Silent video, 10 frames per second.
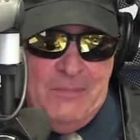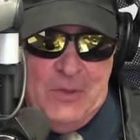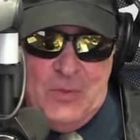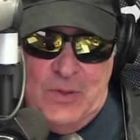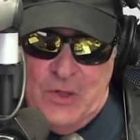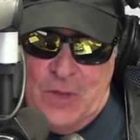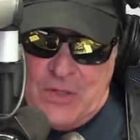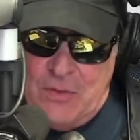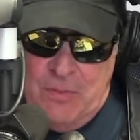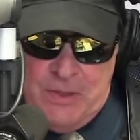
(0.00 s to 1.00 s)
between the
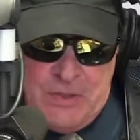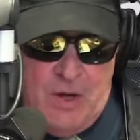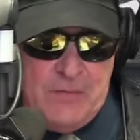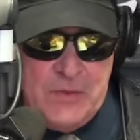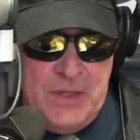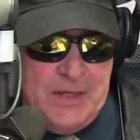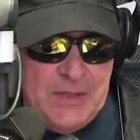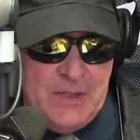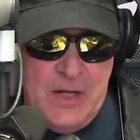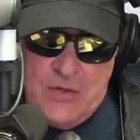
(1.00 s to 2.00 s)
dressing room and his office to get his
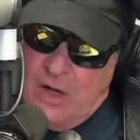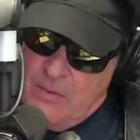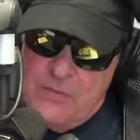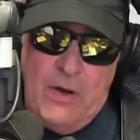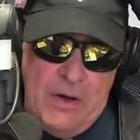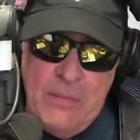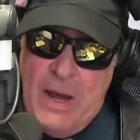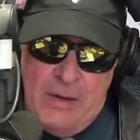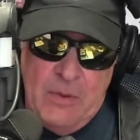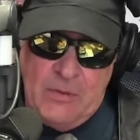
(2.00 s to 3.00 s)
attention. I was very
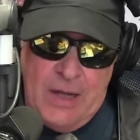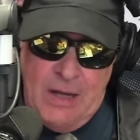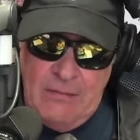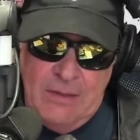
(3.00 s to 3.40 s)
mad about that.